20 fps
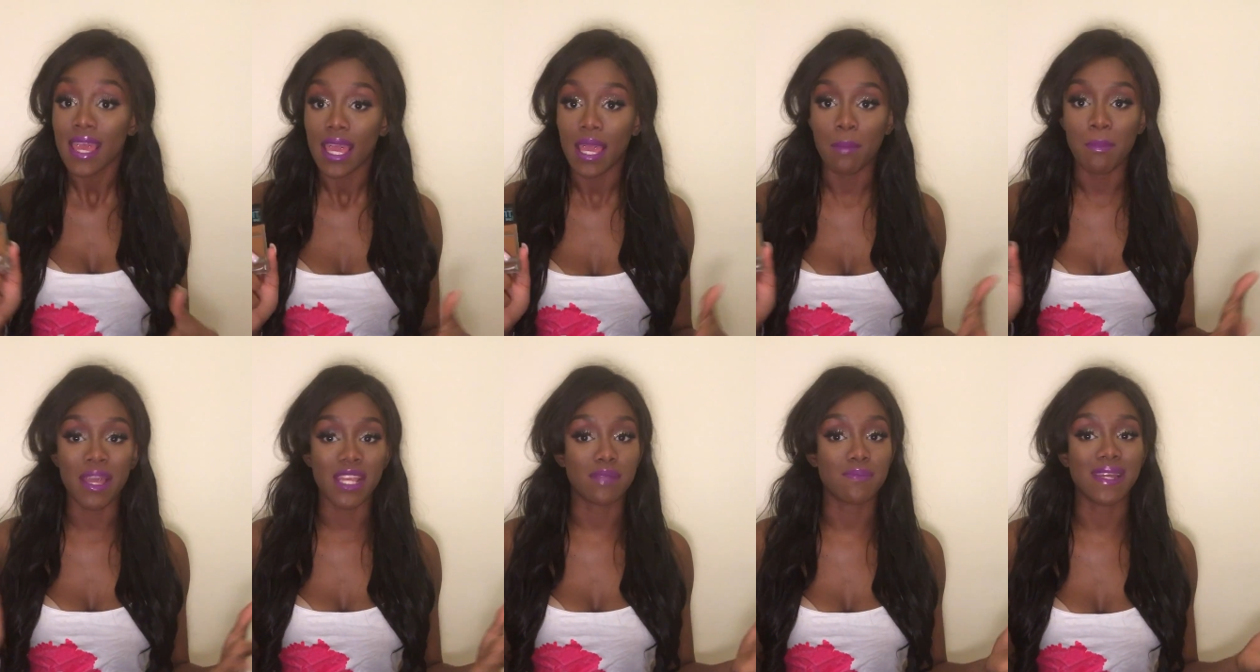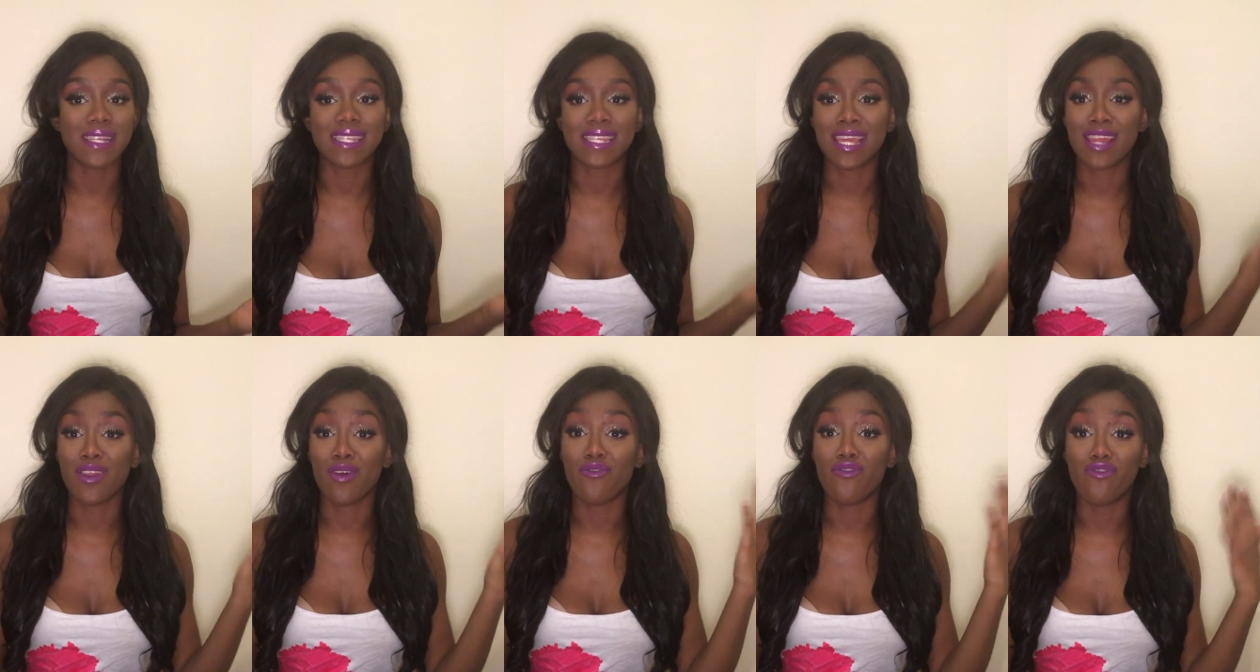It makes my
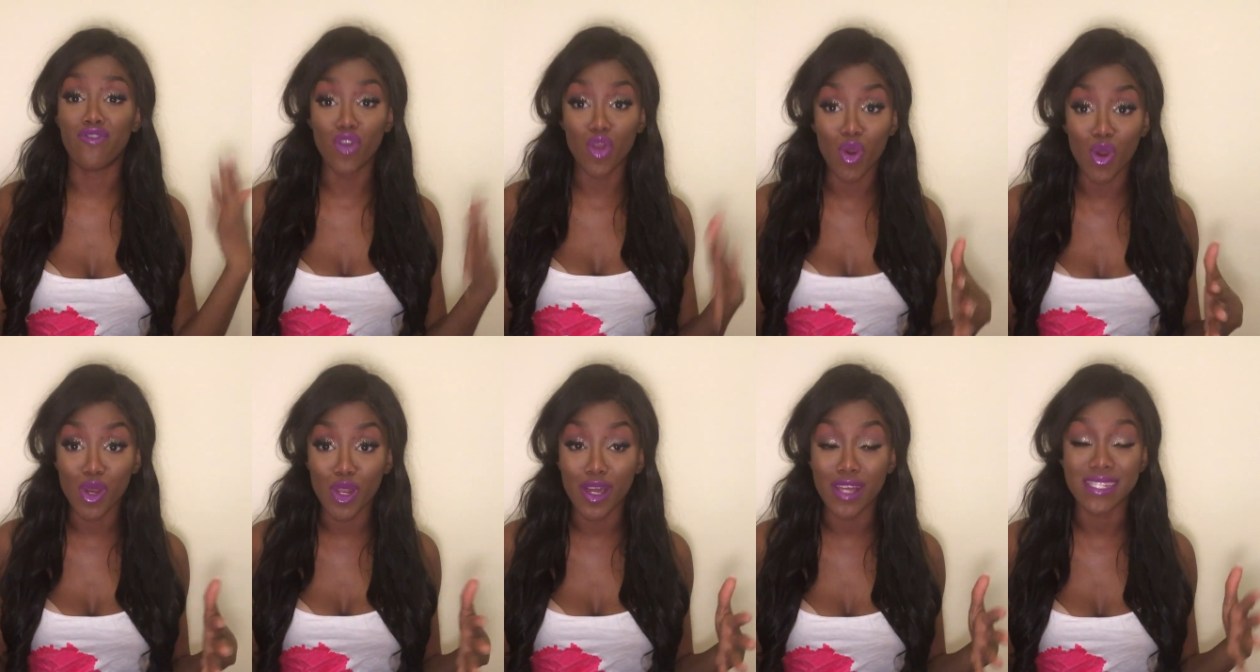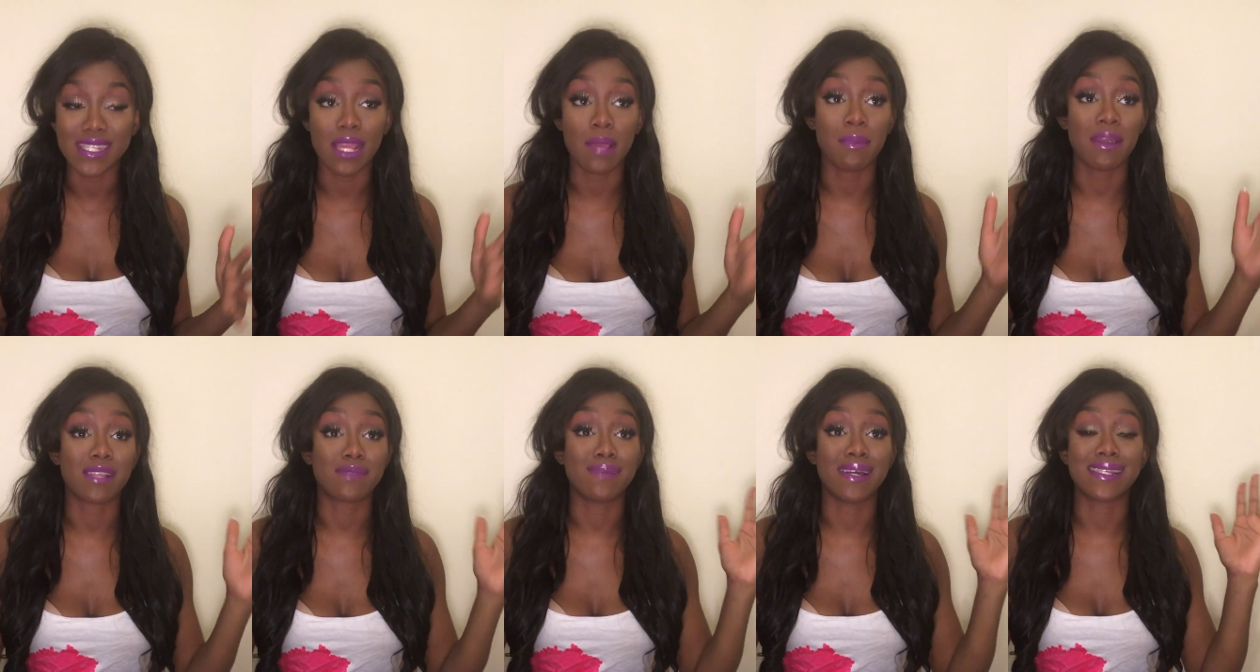skin look flawless. It
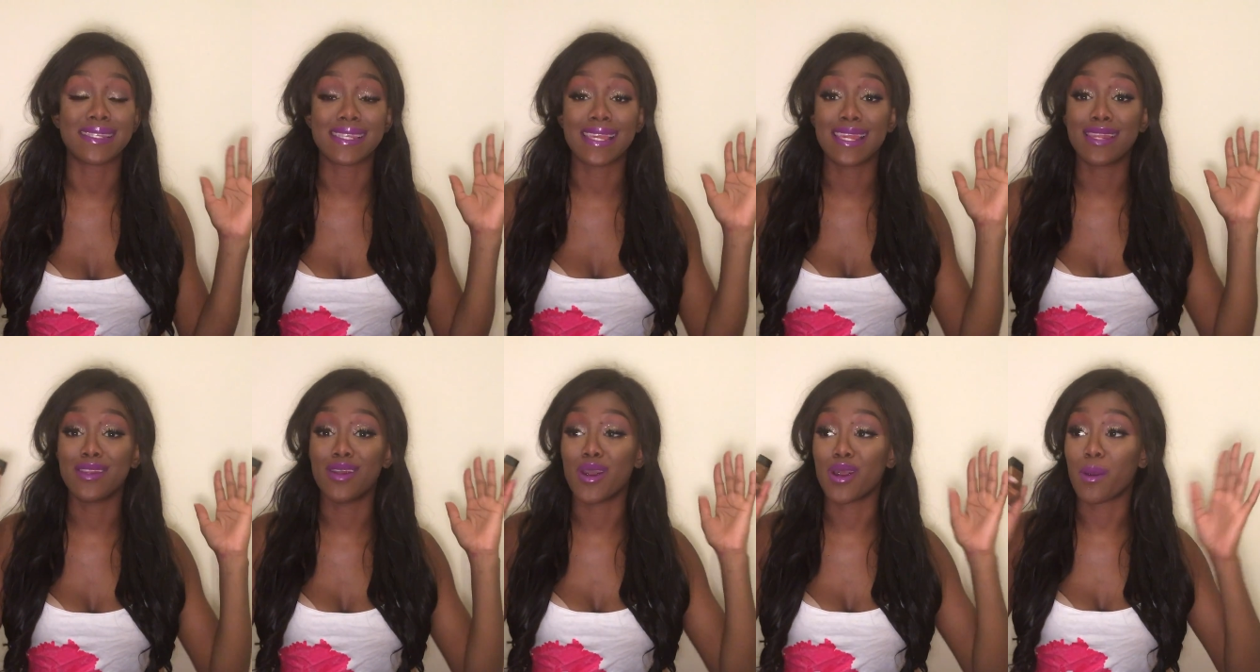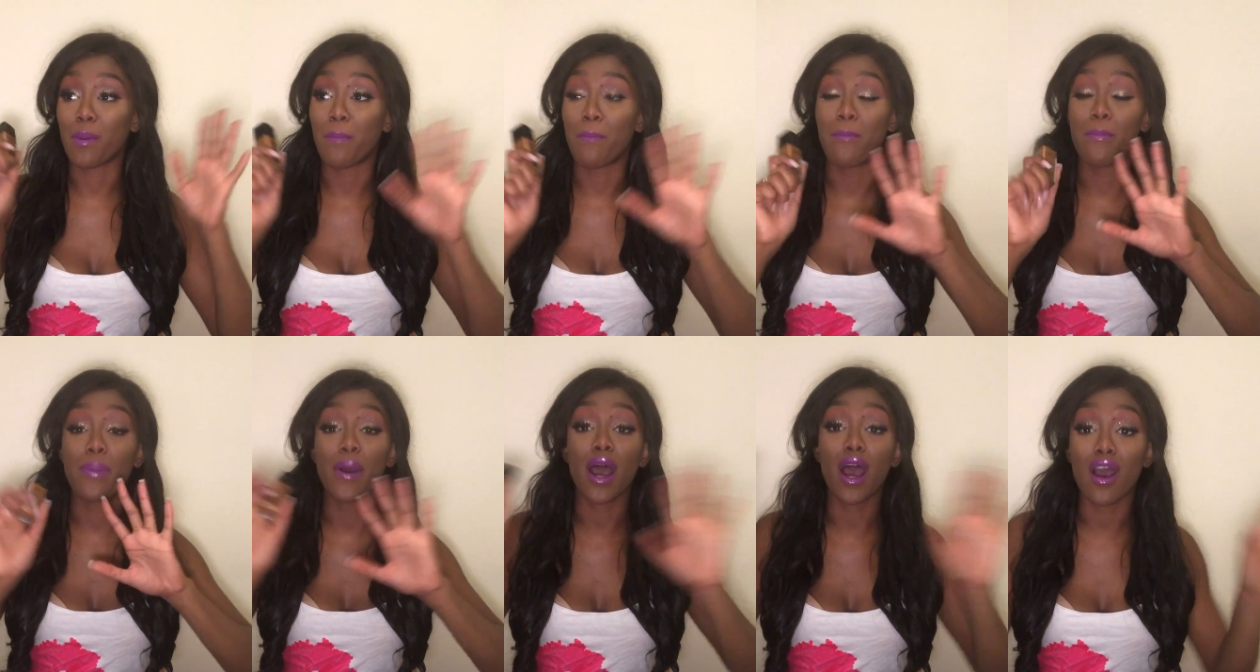makes my skin look
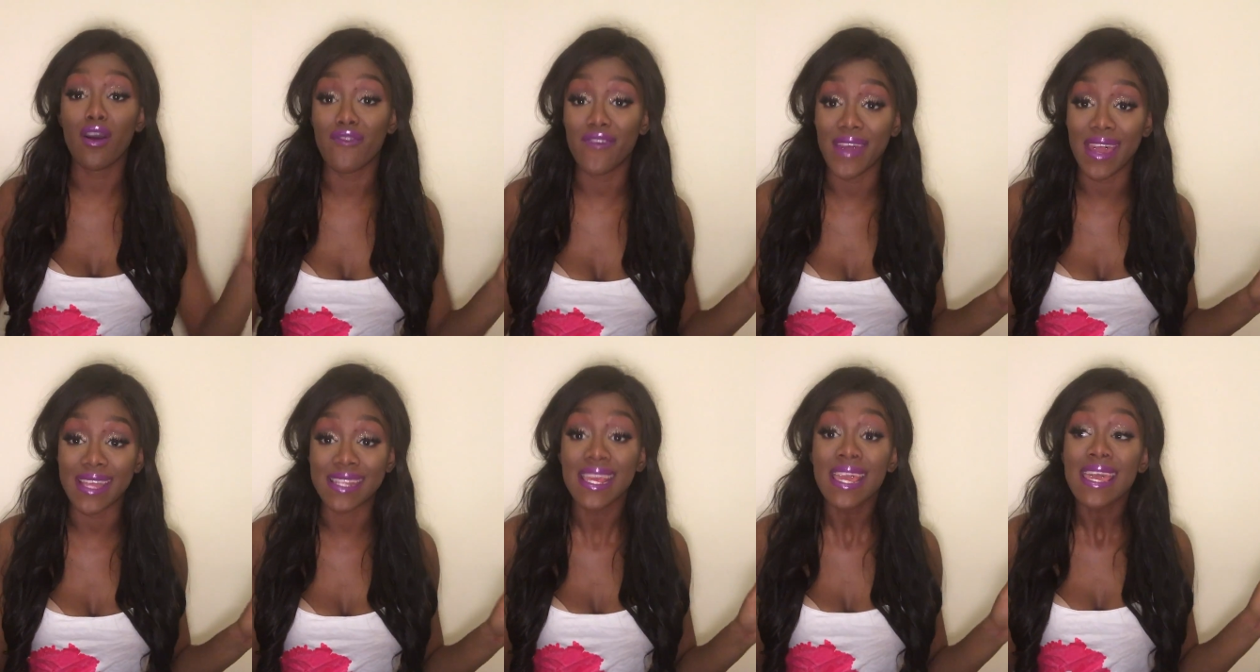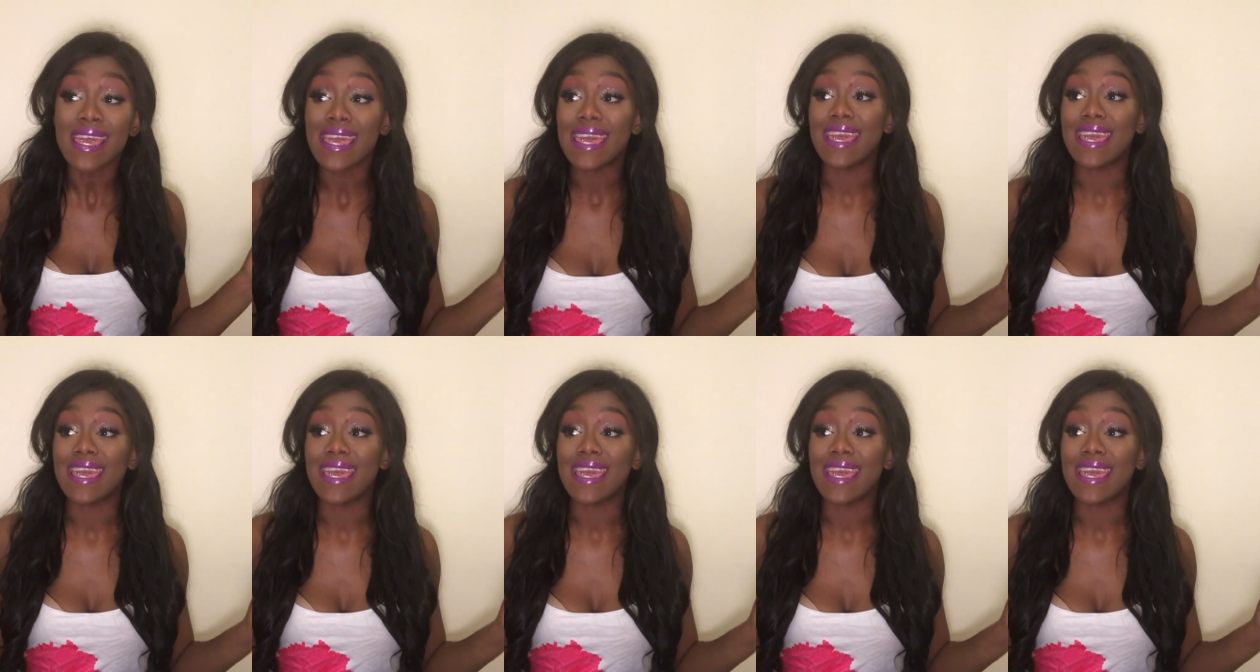perfect.